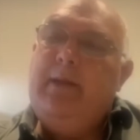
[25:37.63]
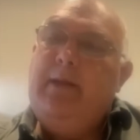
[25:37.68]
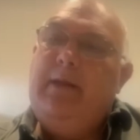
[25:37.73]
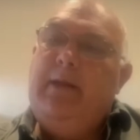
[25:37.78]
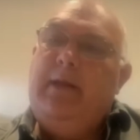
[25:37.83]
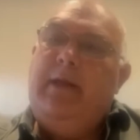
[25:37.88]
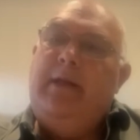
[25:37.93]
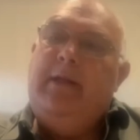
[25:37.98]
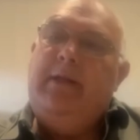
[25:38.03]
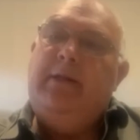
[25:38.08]

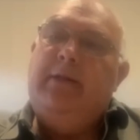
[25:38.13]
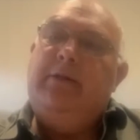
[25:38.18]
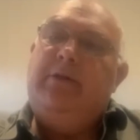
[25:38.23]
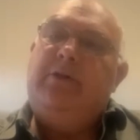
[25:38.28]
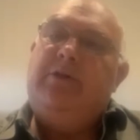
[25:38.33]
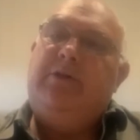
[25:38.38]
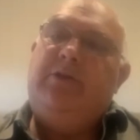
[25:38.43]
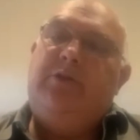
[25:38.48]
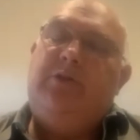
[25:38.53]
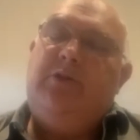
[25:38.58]
in
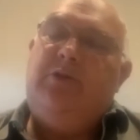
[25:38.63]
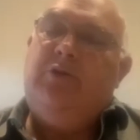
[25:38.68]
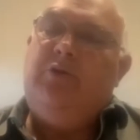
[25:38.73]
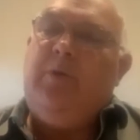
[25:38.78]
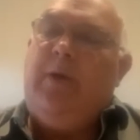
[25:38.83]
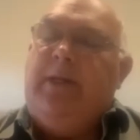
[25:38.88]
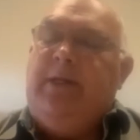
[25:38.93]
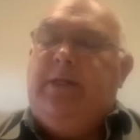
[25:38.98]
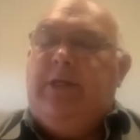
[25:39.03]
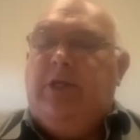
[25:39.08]

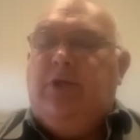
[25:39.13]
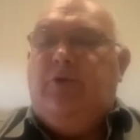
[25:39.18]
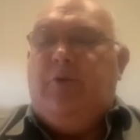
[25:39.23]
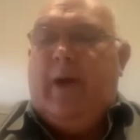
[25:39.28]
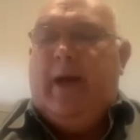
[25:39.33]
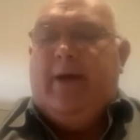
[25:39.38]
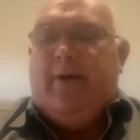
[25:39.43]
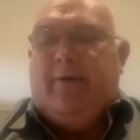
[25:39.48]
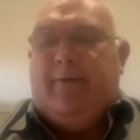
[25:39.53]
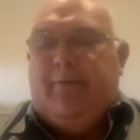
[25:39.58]

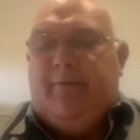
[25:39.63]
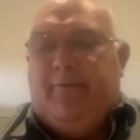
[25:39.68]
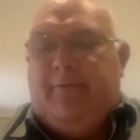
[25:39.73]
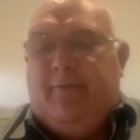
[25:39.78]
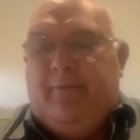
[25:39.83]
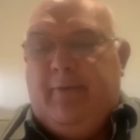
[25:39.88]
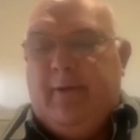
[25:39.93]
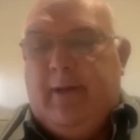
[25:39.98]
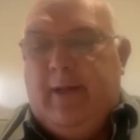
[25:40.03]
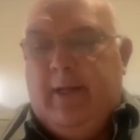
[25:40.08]

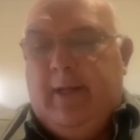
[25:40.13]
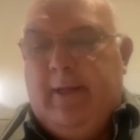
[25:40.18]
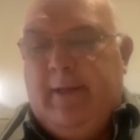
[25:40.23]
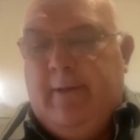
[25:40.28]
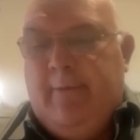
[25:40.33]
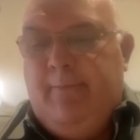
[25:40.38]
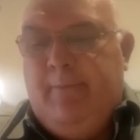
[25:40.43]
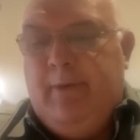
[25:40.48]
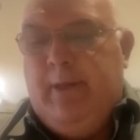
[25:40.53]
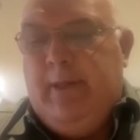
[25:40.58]
2012,
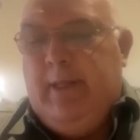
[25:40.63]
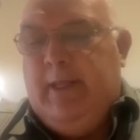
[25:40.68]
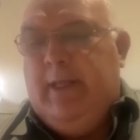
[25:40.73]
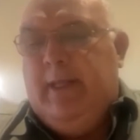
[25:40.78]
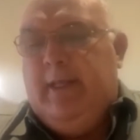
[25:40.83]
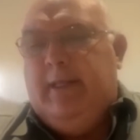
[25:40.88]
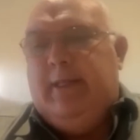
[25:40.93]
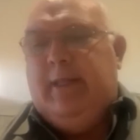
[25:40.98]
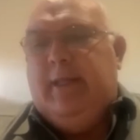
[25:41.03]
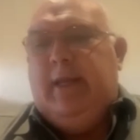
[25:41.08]

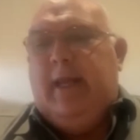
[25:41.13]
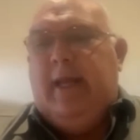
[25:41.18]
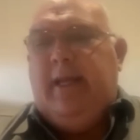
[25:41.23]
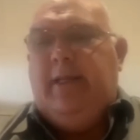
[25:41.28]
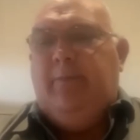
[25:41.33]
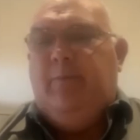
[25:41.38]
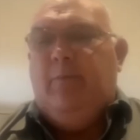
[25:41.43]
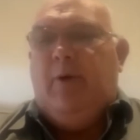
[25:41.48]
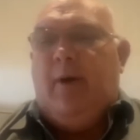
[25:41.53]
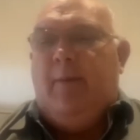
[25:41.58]
the
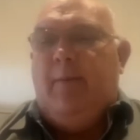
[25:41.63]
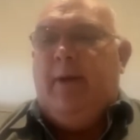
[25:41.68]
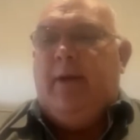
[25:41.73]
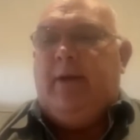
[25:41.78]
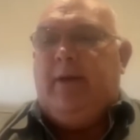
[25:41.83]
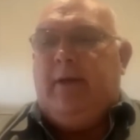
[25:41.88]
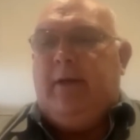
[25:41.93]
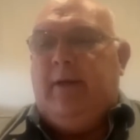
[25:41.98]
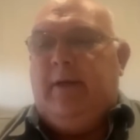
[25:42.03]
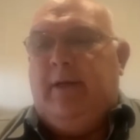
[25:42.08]
late
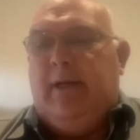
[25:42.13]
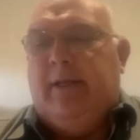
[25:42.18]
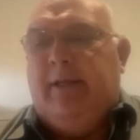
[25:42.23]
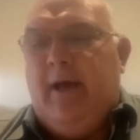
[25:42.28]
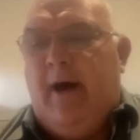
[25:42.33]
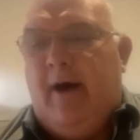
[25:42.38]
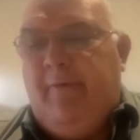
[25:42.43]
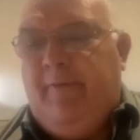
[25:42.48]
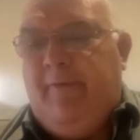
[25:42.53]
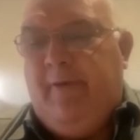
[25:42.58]
Muammar
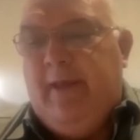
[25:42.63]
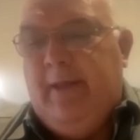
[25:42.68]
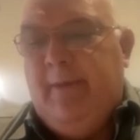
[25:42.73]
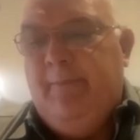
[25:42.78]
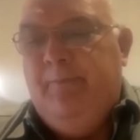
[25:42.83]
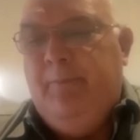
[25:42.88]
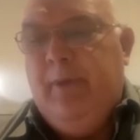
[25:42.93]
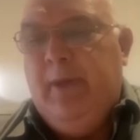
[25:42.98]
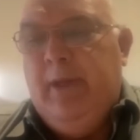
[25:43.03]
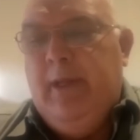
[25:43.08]
Gaddafi
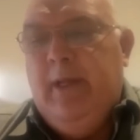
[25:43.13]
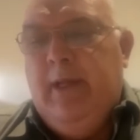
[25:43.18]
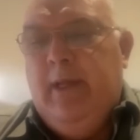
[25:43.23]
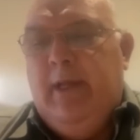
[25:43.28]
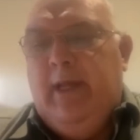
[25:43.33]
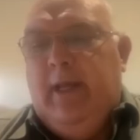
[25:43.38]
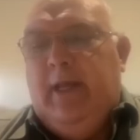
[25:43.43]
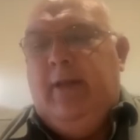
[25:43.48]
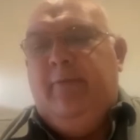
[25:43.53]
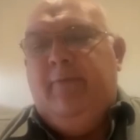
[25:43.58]

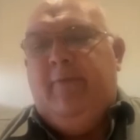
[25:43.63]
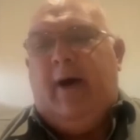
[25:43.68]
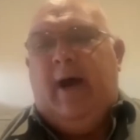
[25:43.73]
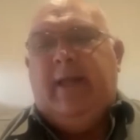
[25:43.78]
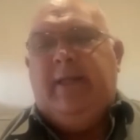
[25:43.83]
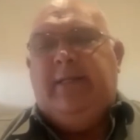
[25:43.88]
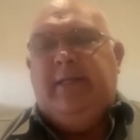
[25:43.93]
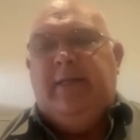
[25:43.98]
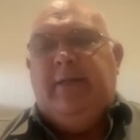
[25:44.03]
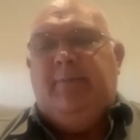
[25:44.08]

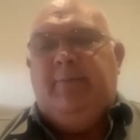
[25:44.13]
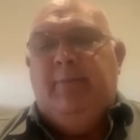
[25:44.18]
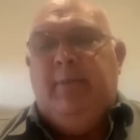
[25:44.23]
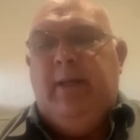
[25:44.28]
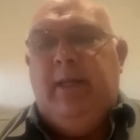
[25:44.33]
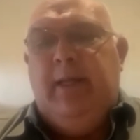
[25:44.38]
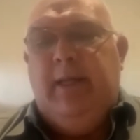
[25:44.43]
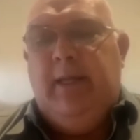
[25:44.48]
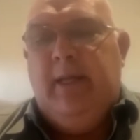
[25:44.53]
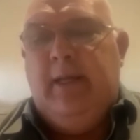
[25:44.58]
invited
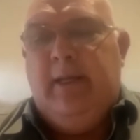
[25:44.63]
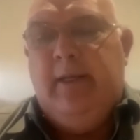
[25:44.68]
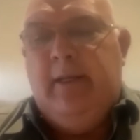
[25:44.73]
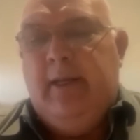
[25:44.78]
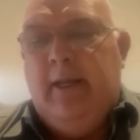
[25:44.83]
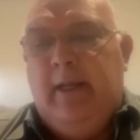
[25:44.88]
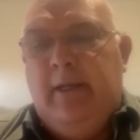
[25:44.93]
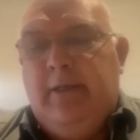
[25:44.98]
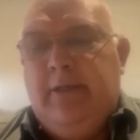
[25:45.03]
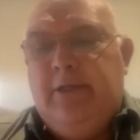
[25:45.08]
me
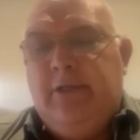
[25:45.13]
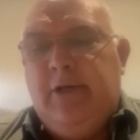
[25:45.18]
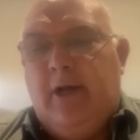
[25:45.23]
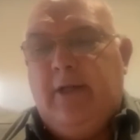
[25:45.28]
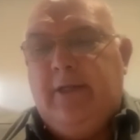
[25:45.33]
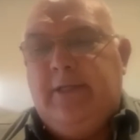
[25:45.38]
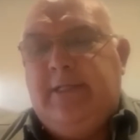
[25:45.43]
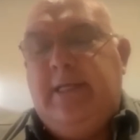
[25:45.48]
and Charles